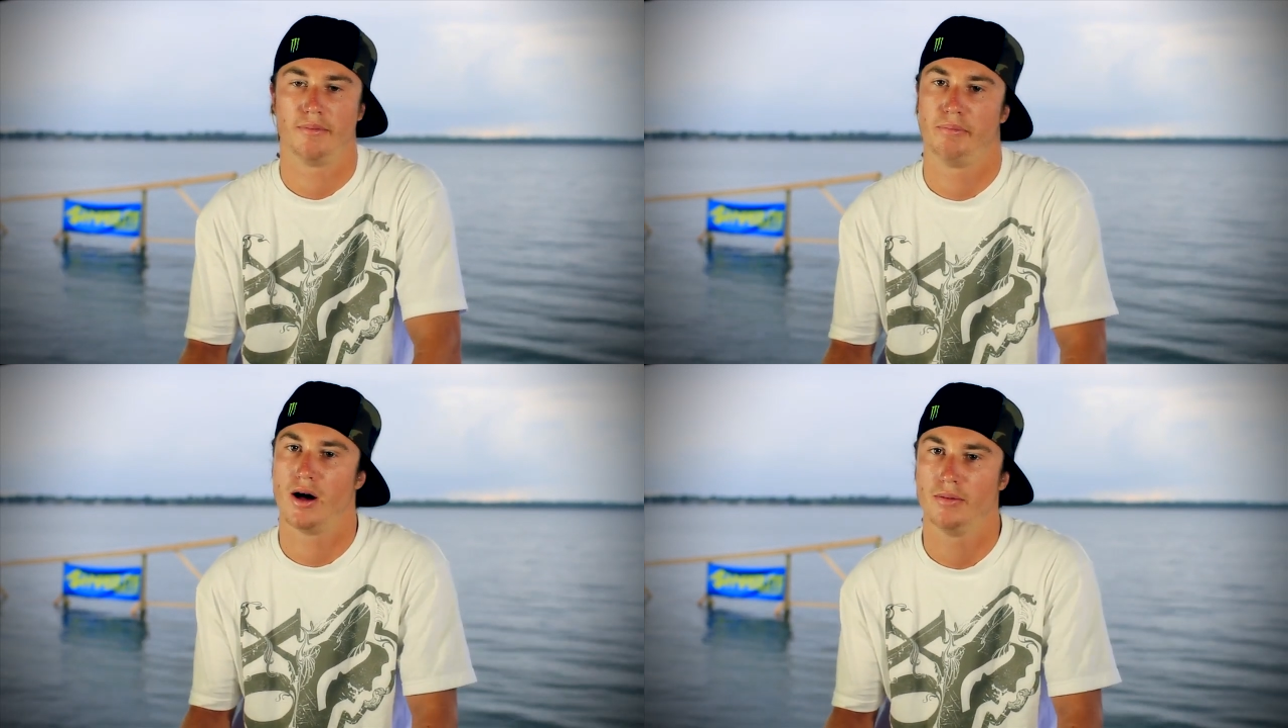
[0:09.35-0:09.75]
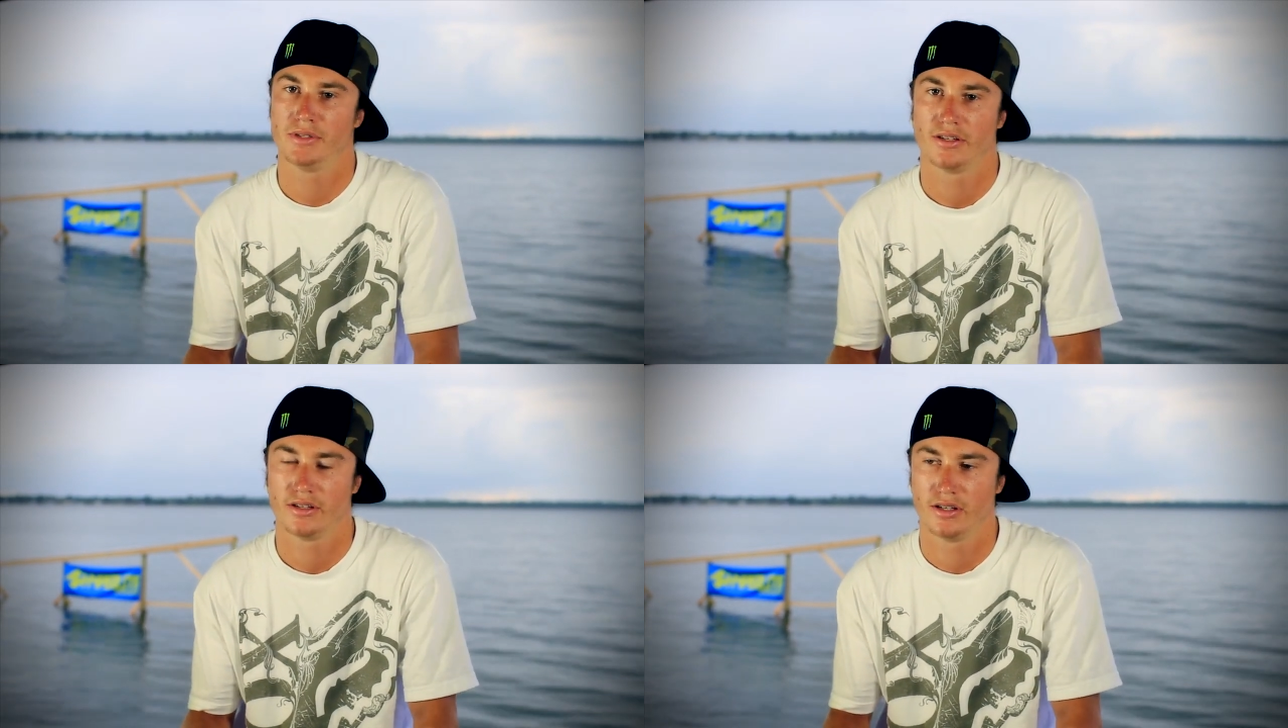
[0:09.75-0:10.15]

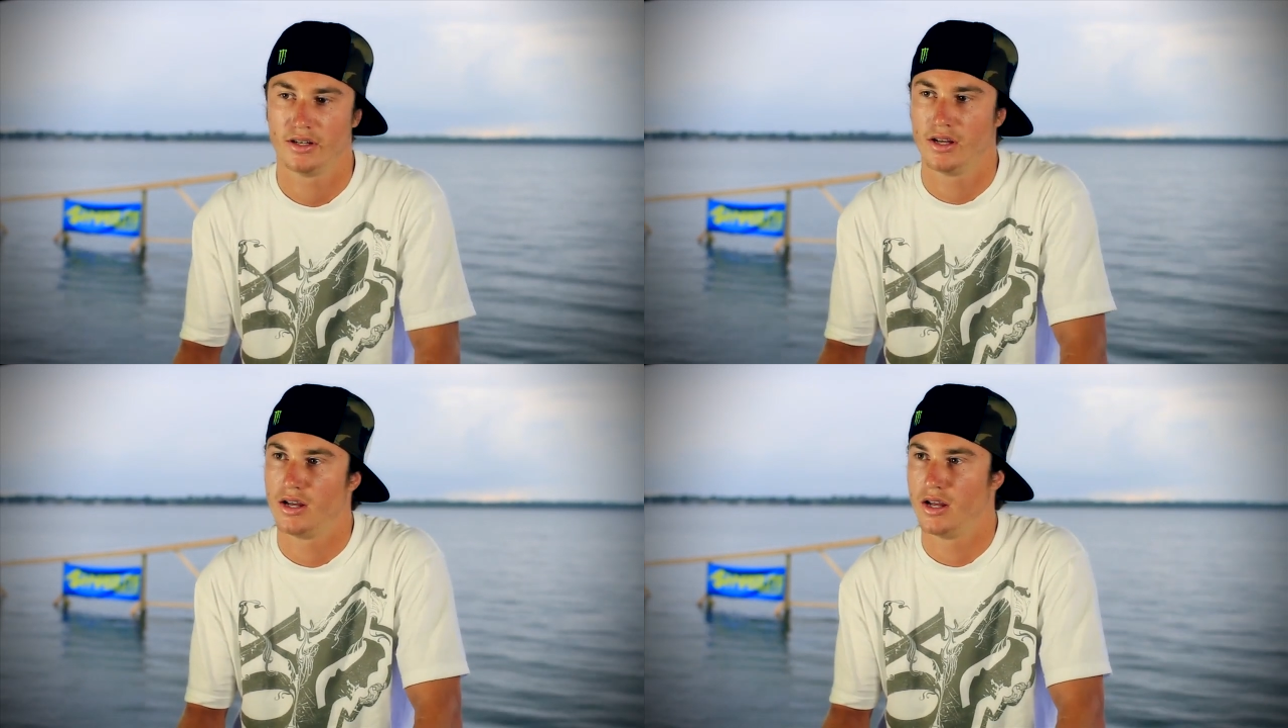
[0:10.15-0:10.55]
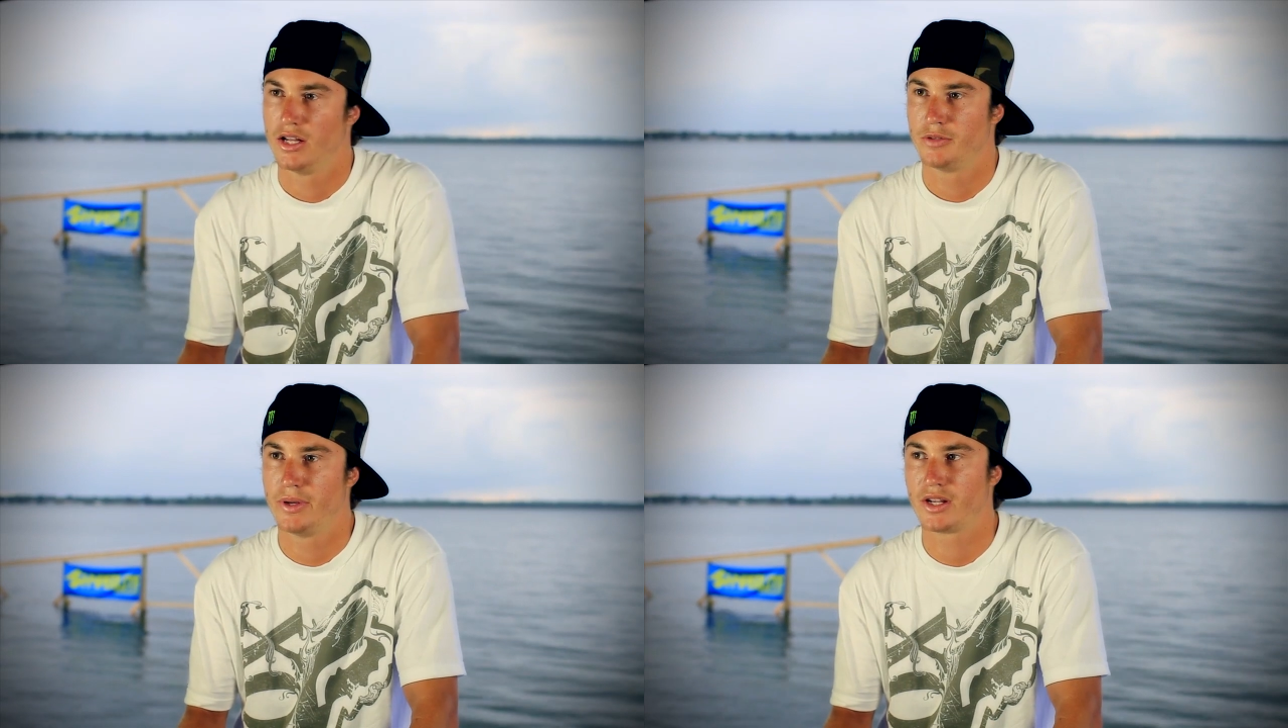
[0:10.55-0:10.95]
Pumped.
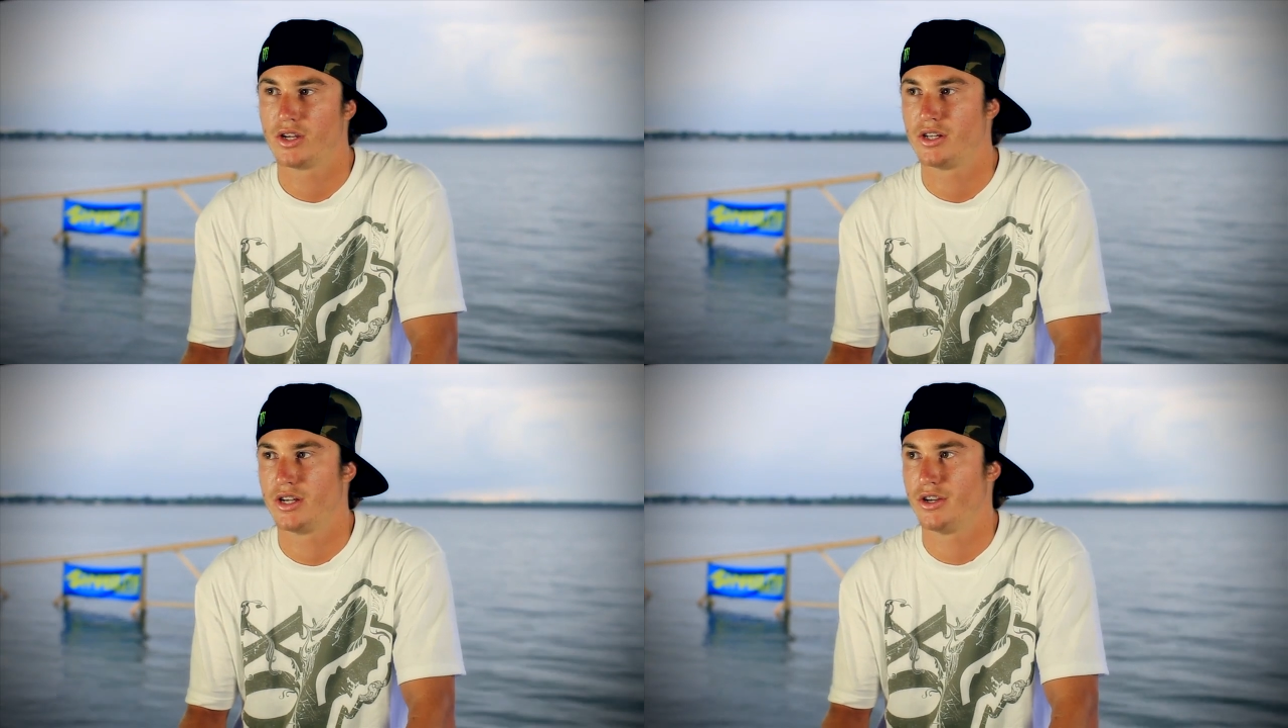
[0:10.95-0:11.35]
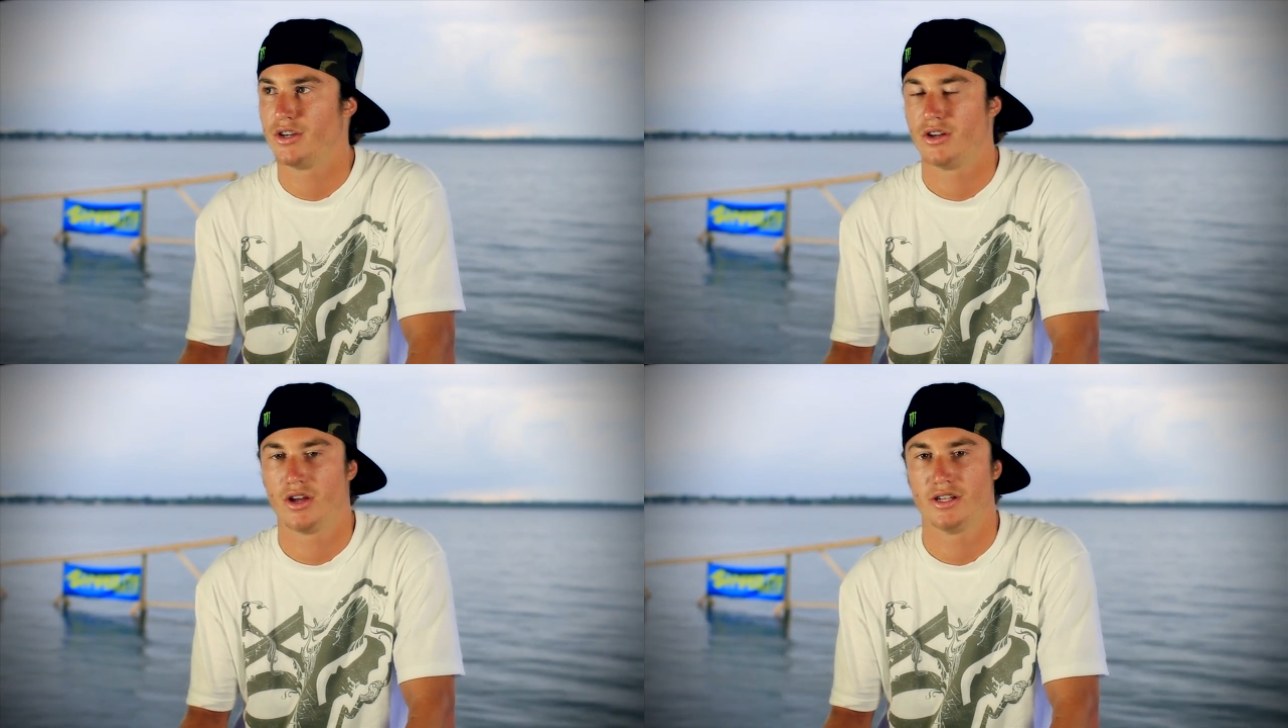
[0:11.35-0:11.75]
It's been a good year.
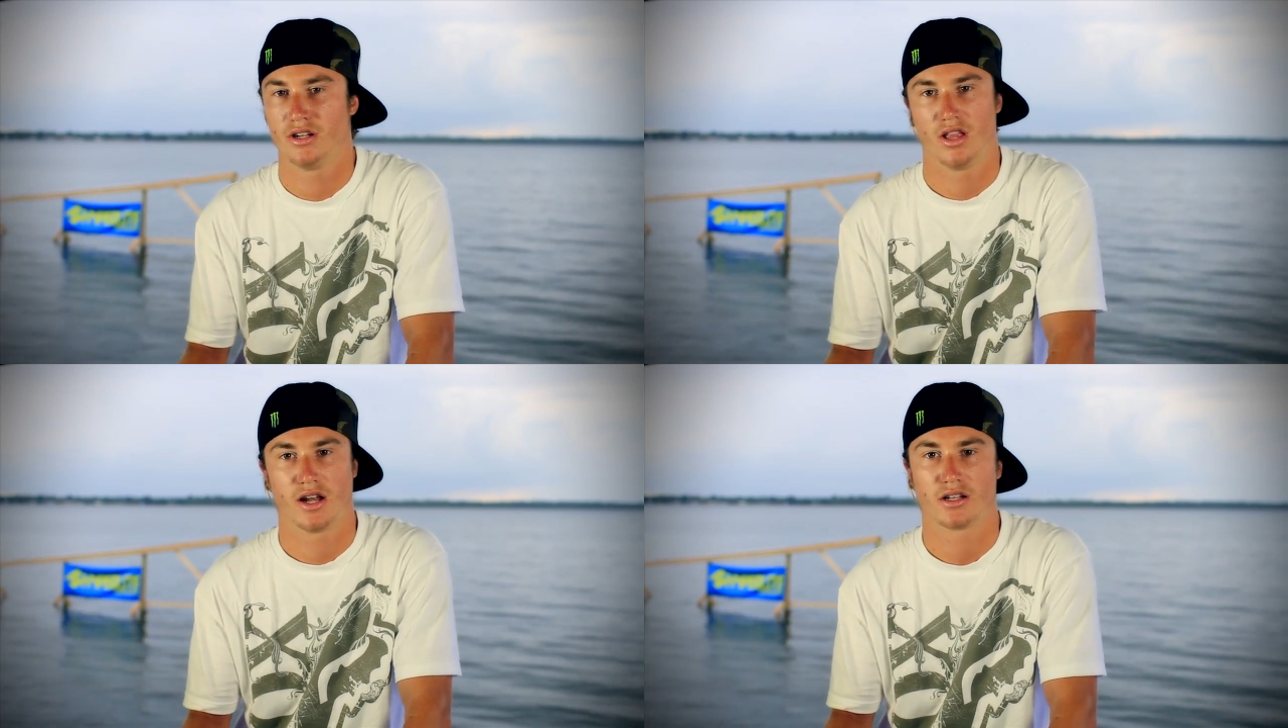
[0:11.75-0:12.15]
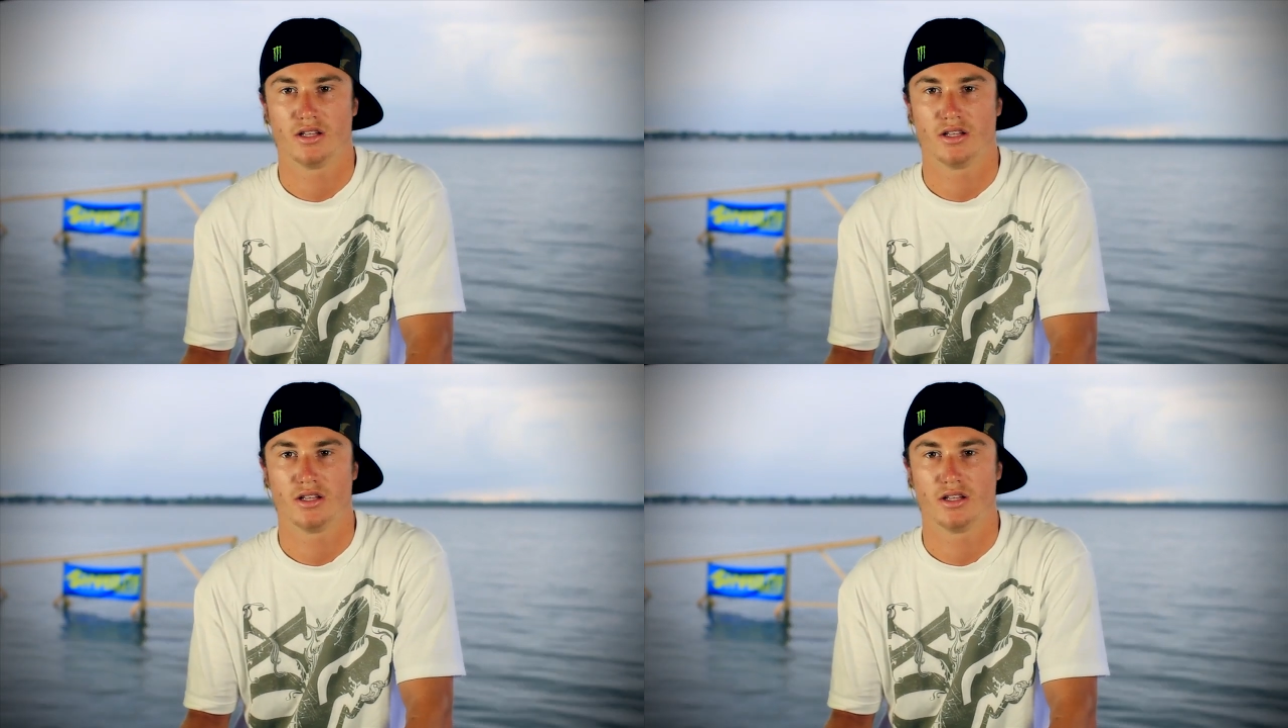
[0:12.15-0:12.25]
You know, I did a lot of